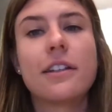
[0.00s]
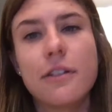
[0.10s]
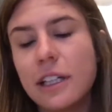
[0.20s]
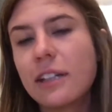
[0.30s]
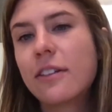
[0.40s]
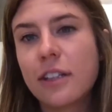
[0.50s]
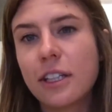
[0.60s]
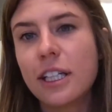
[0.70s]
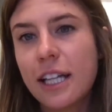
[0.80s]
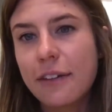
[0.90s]
You need
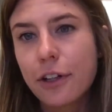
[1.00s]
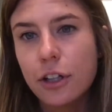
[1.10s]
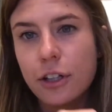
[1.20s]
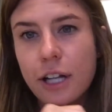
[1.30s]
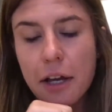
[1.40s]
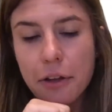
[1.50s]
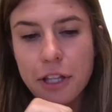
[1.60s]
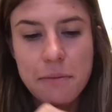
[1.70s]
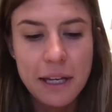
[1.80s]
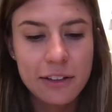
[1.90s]
to have a good,
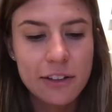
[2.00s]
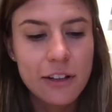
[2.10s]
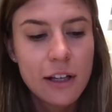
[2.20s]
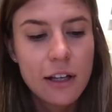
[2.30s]
healthy mix.